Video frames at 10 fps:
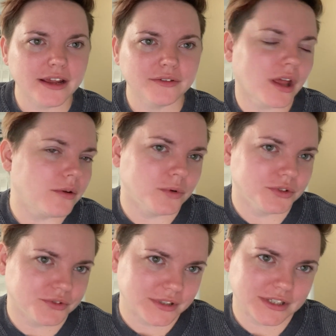and we'll
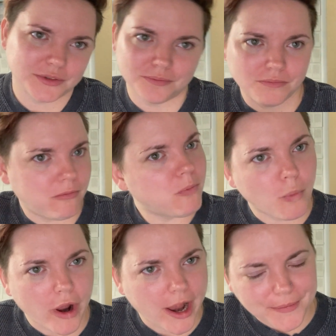sort of see
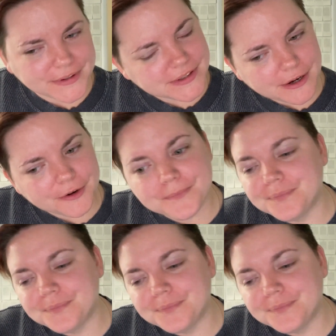what happens there.